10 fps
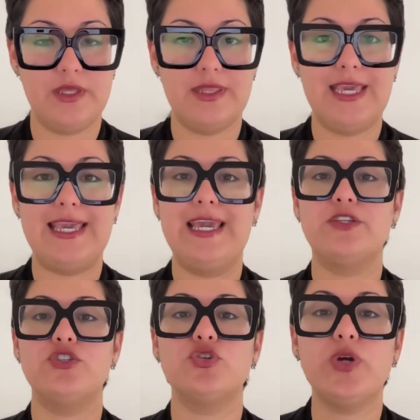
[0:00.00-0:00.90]
They
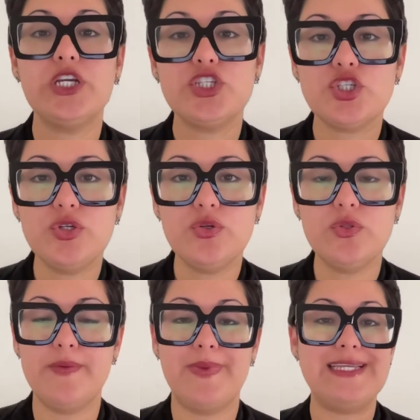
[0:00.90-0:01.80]
can't trust you.
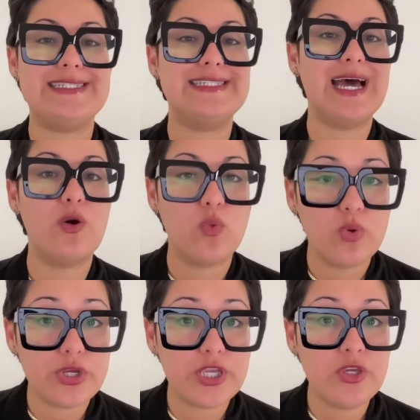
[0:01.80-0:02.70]
They might doubt
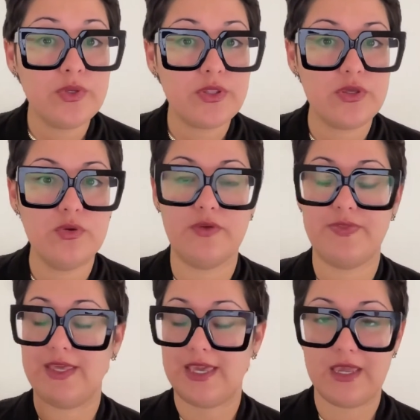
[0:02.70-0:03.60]
working with you if
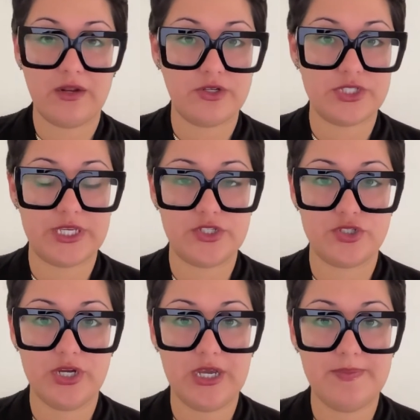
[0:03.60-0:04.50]
they can't understand your
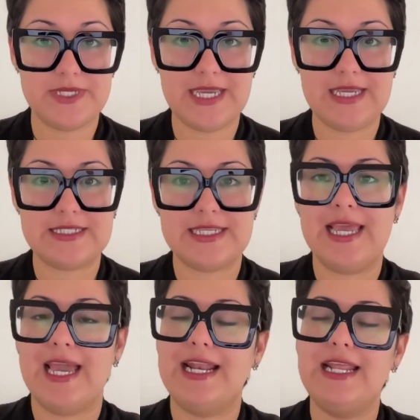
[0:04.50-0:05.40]
updates.
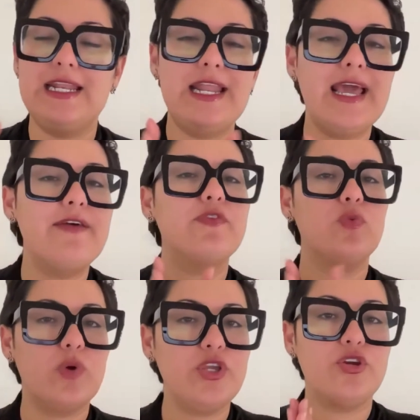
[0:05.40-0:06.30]
And I never
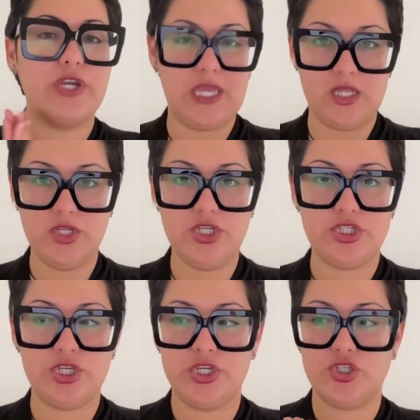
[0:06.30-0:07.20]
want your
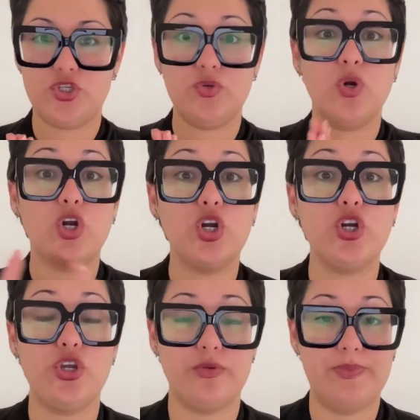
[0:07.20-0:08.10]
English to
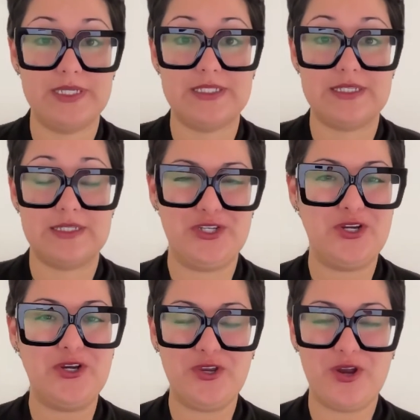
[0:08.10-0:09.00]
hurt your business, to
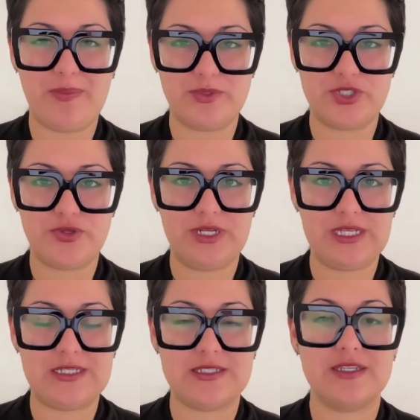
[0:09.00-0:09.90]
hurt your
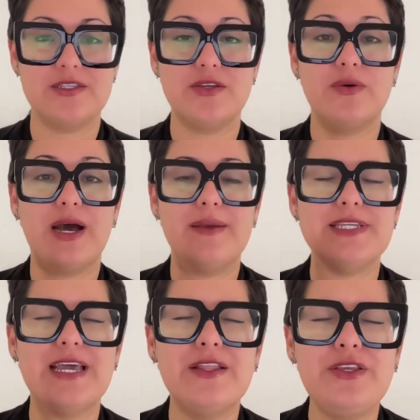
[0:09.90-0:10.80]
opportunities. So I'm
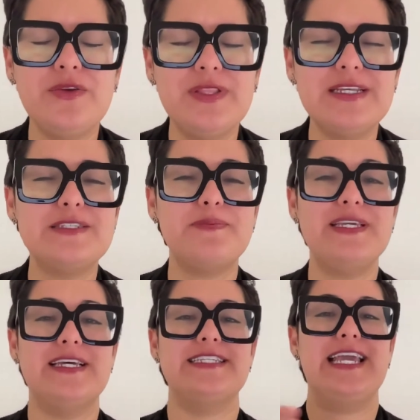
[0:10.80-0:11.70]
telling you this
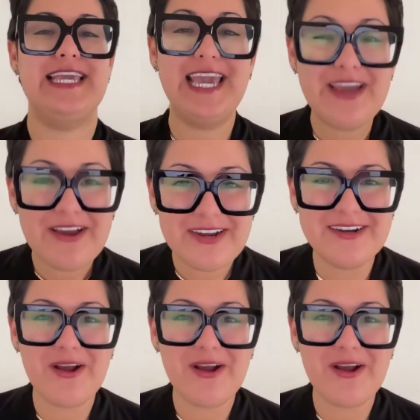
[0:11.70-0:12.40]
because I care.